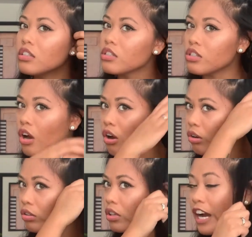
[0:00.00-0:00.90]

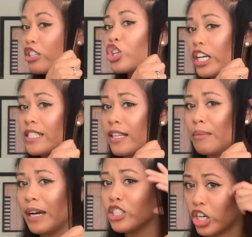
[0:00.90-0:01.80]
So I trust
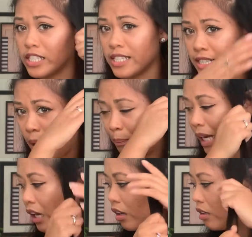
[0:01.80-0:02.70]
them. I trust this
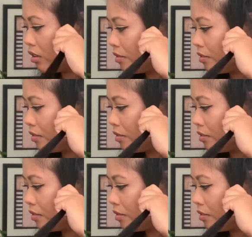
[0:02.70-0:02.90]
company.